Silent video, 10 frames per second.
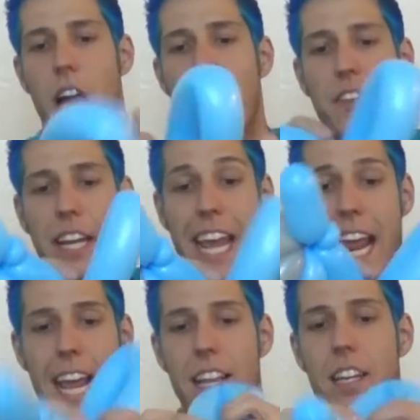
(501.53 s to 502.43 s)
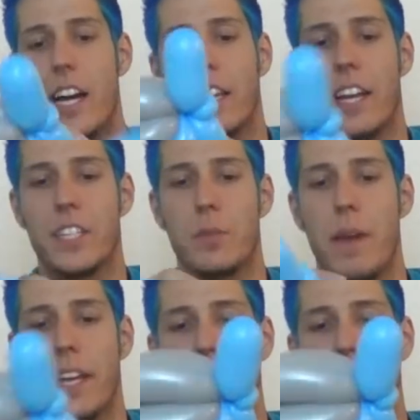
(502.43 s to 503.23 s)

And if I can, I like to make it